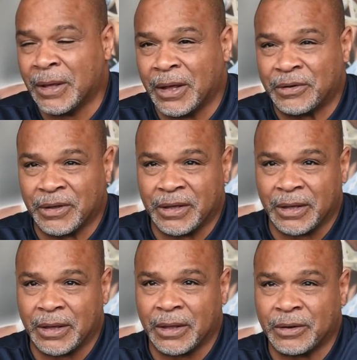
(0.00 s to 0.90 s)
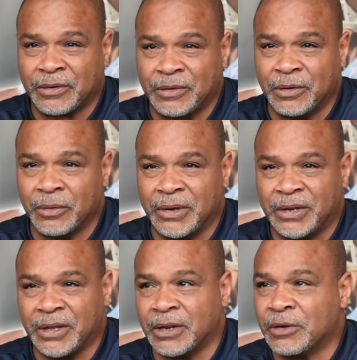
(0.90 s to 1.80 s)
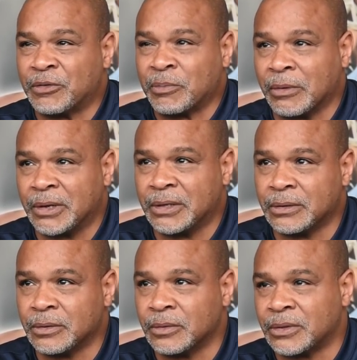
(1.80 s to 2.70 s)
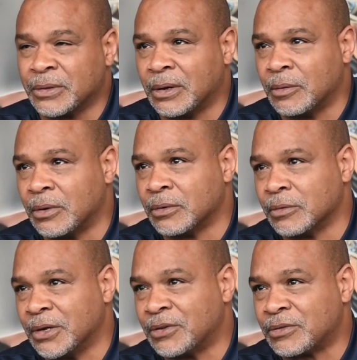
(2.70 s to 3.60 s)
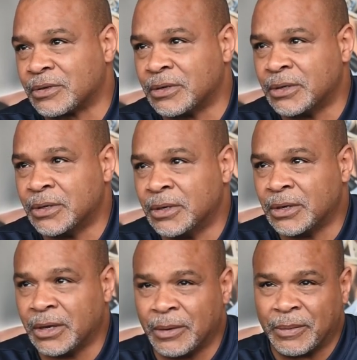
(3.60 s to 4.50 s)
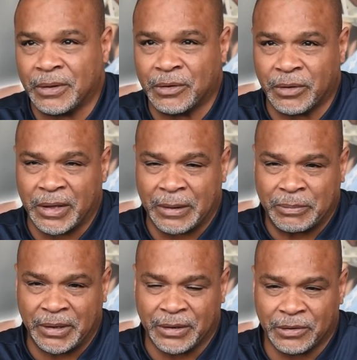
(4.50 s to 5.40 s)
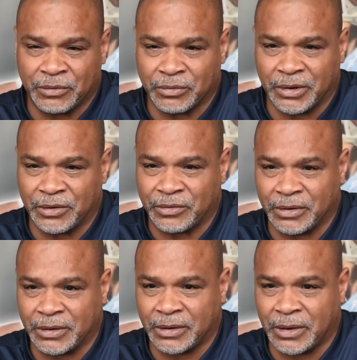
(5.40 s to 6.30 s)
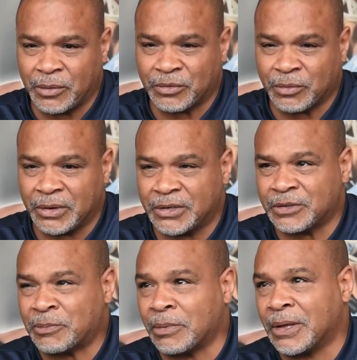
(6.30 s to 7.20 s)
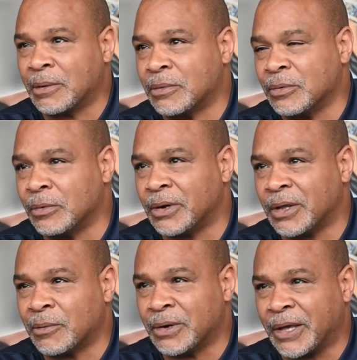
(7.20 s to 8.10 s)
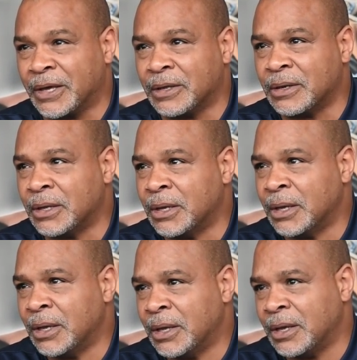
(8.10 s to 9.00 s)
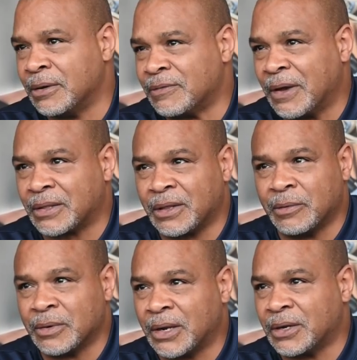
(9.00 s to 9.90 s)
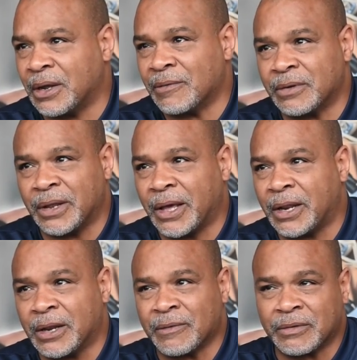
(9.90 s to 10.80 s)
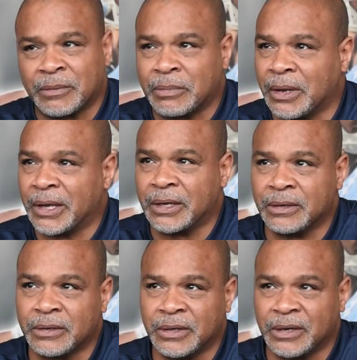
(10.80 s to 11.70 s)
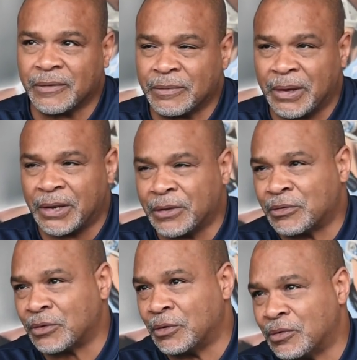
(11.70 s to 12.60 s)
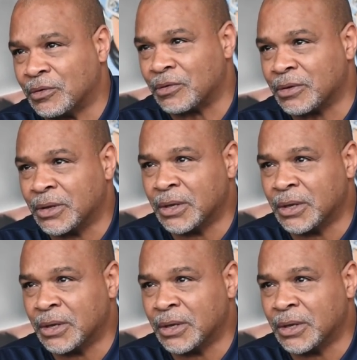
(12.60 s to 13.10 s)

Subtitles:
I tell you, to do what he did in the spring with one wrist, I mean, you know, he had a pin in his wrist and he was really just playing with one hand. And the fact that he went out there every day and he never complained, he never made any excuses,